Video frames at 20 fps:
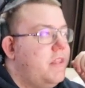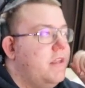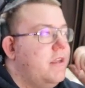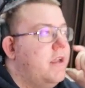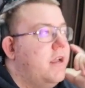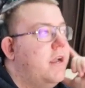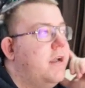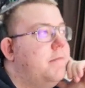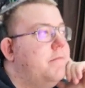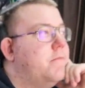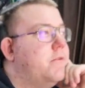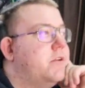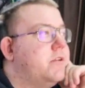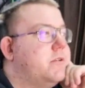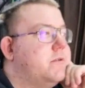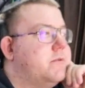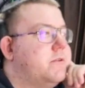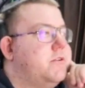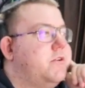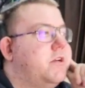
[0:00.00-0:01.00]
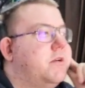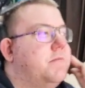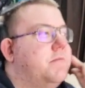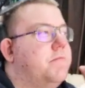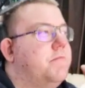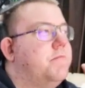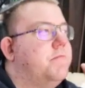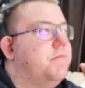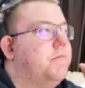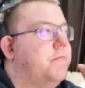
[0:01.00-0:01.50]
Which you
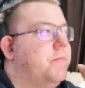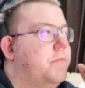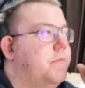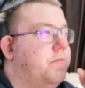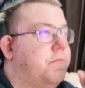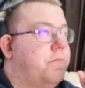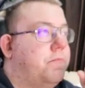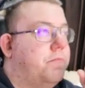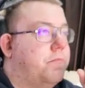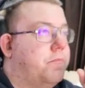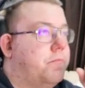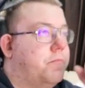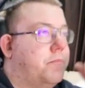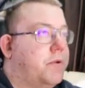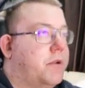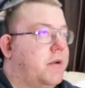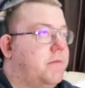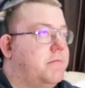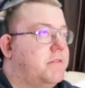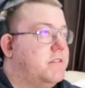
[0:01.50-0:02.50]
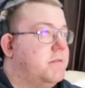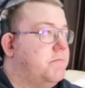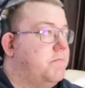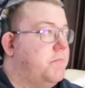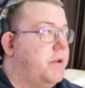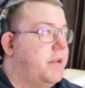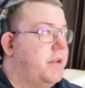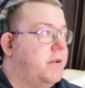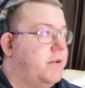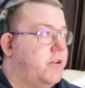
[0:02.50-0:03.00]
can come as a
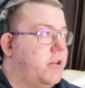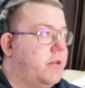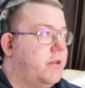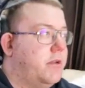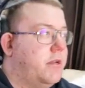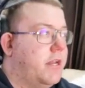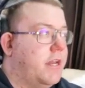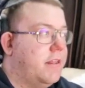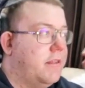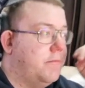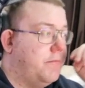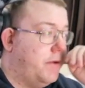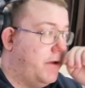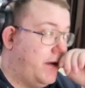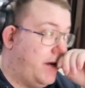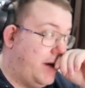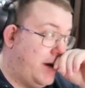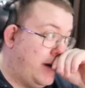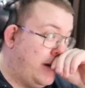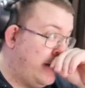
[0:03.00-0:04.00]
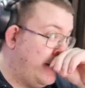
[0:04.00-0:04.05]
pair, you can get the pair.